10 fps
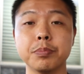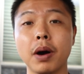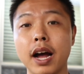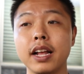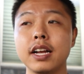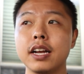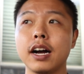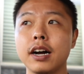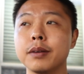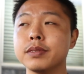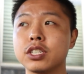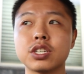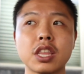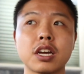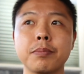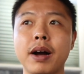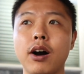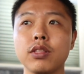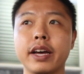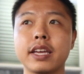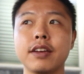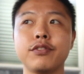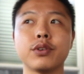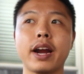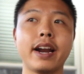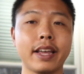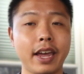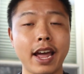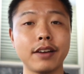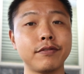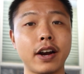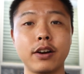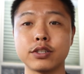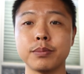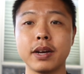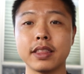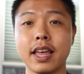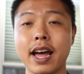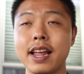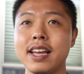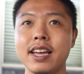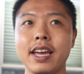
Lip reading: But just think about like if you're at a campfire or something like that,